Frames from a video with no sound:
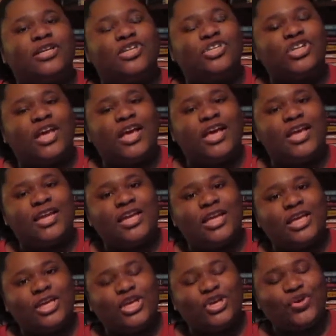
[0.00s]
cliche in
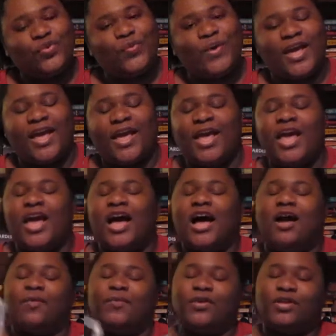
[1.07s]
a good way.
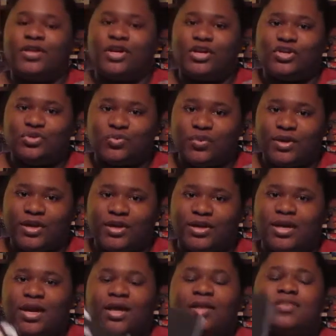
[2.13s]
I really enjoyed
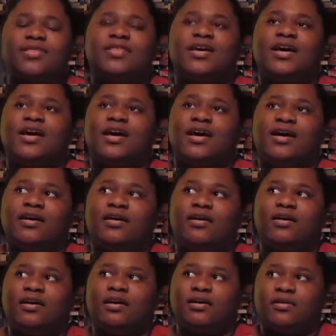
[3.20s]
the
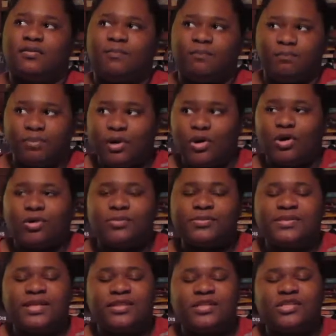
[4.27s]

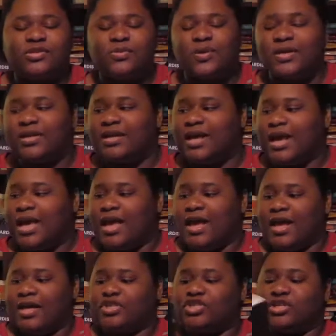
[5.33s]
poems in this one,
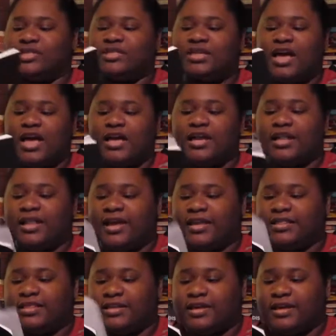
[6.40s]
and just kind of
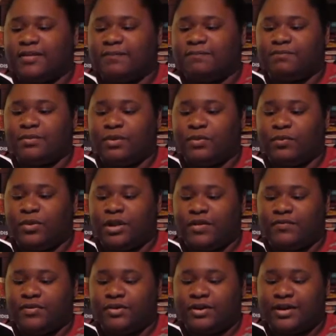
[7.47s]
the
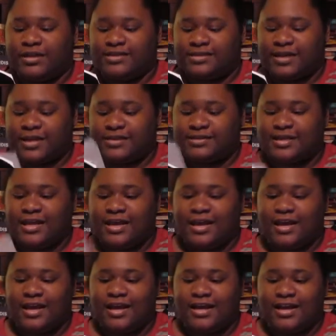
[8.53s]
whatever it says.
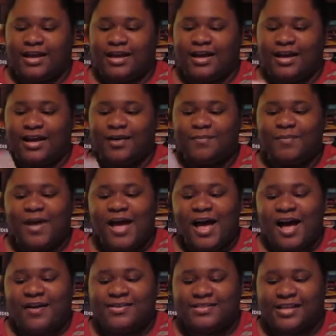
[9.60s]
And
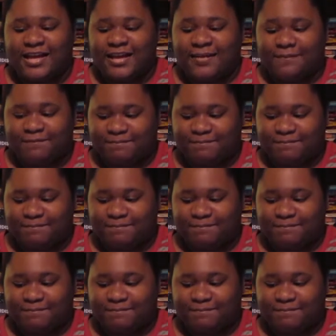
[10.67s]
I was like,